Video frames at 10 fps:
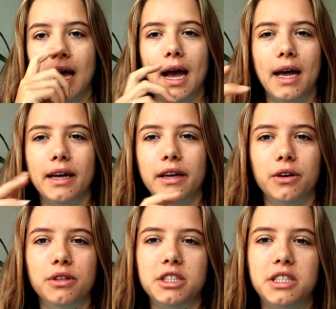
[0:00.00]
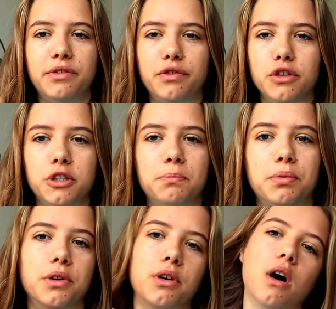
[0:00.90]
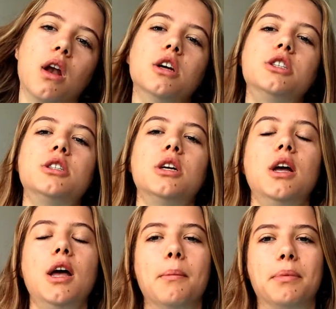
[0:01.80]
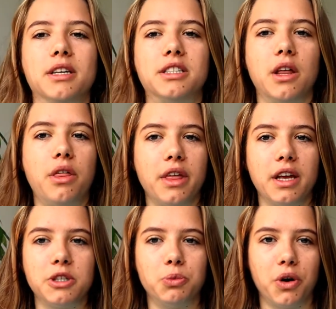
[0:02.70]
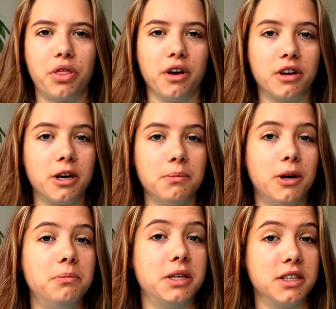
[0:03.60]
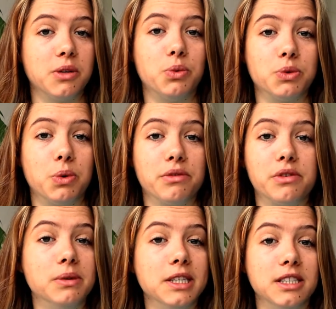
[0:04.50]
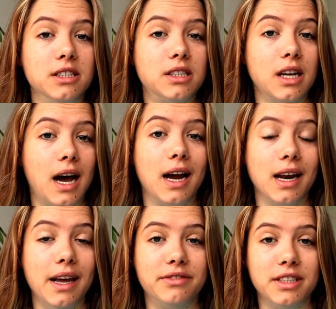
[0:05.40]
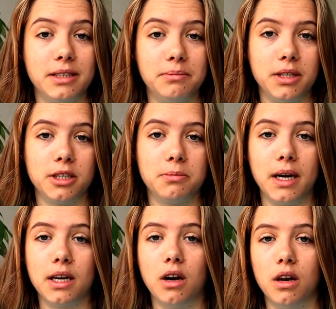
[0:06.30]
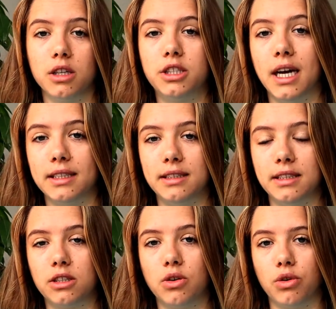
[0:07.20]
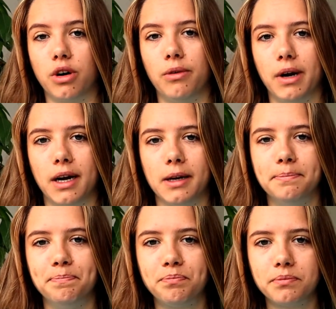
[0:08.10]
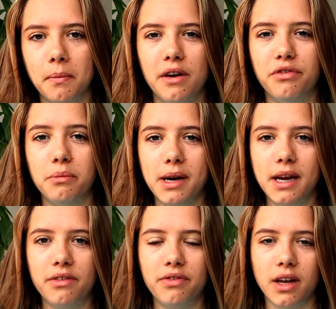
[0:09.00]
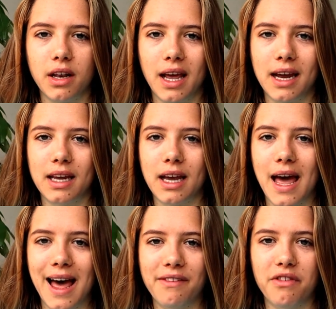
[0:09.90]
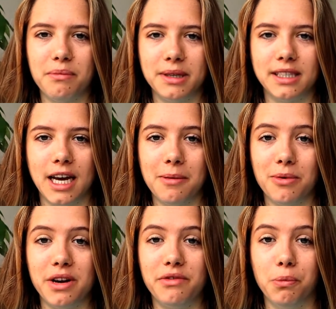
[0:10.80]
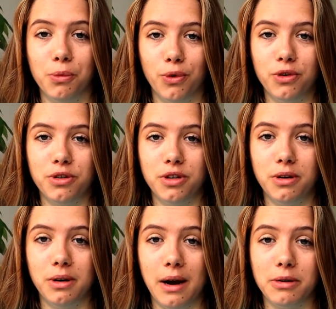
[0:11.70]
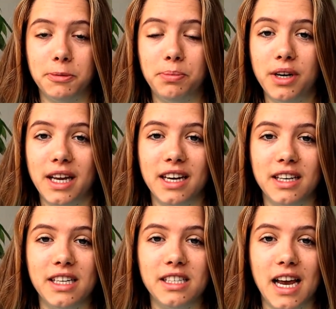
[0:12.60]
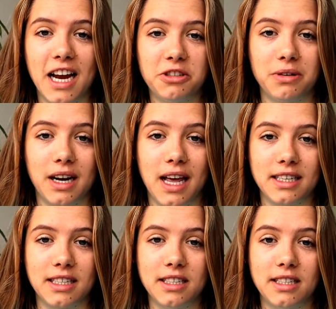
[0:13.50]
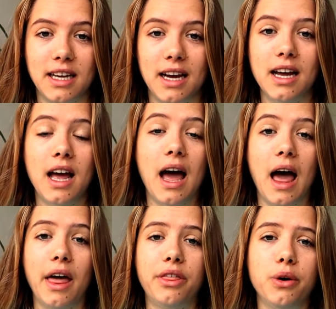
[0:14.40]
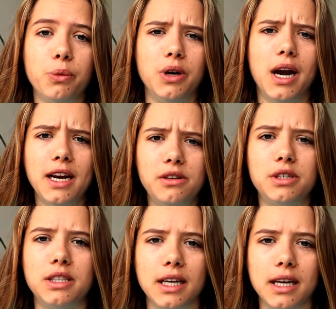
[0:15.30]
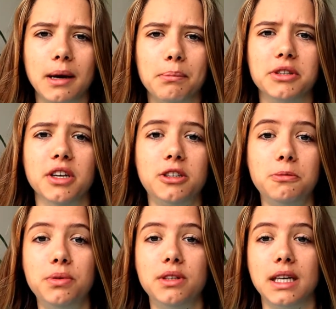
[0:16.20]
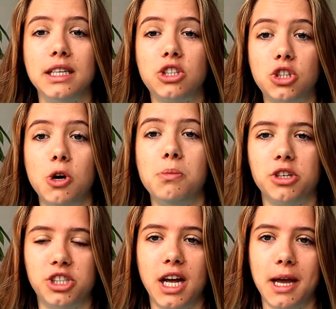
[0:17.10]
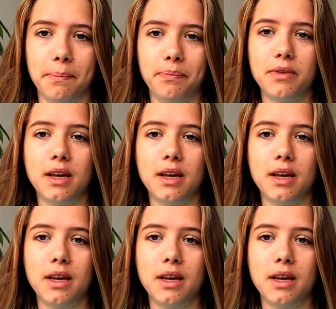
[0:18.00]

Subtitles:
And I know this differs per college, but I still think it's worth talking about because it was one of the reasons I left it, because my college had this core curriculum. For me, it felt like half of my time or even more I was putting in these extra classes that I thought were interesting, but not to put in so much time.